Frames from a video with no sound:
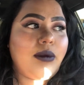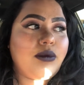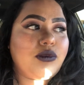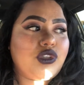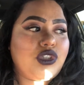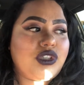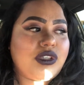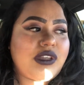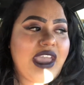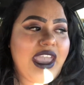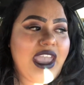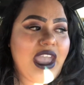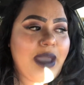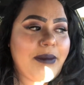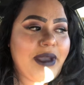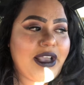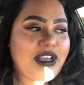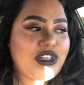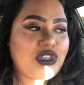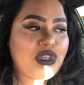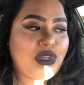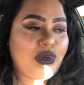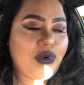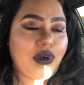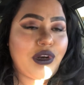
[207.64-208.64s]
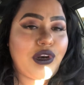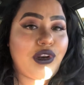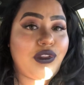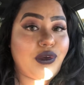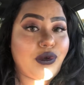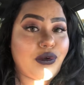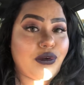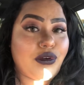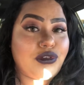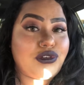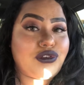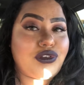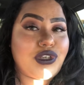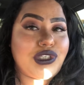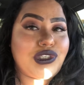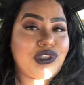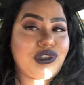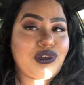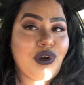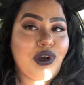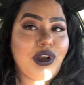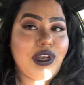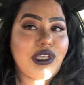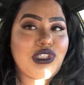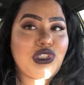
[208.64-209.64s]
Today, I'm actually going to the grocery
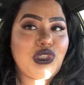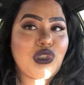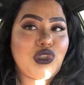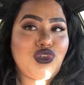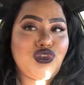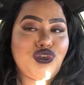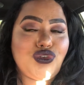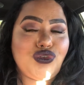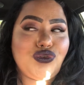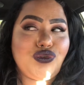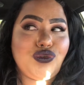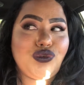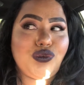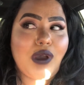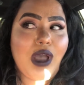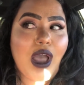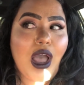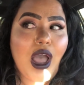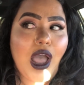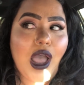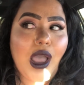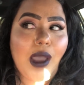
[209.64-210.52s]
store to do